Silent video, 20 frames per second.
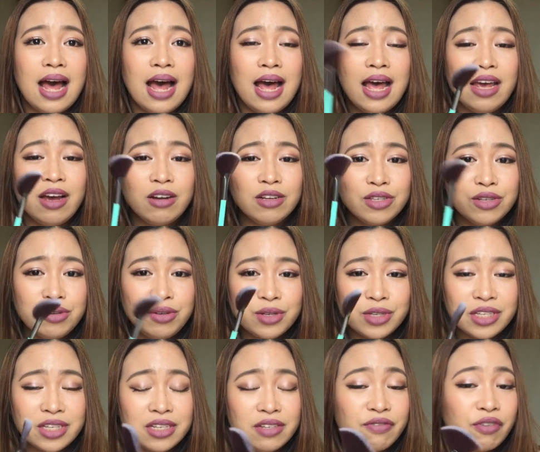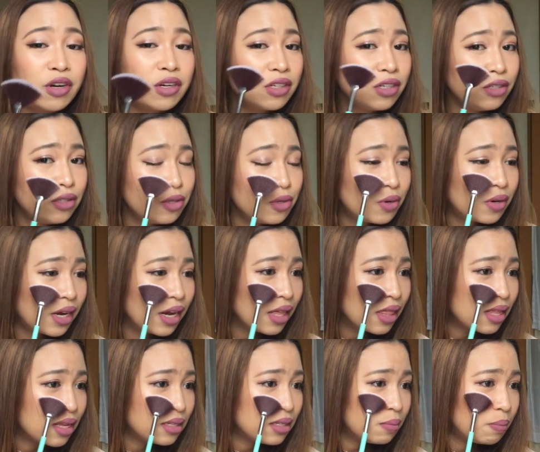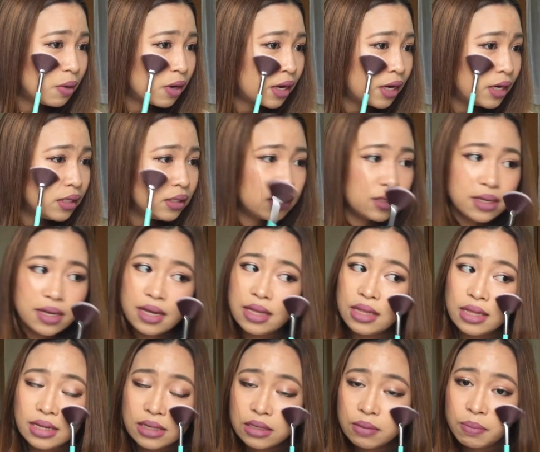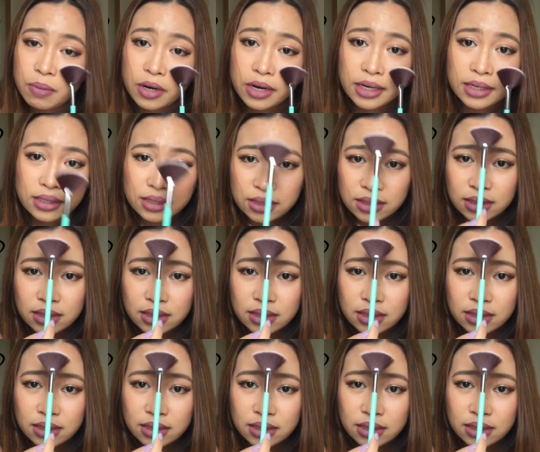I also use this for contouring this part and this part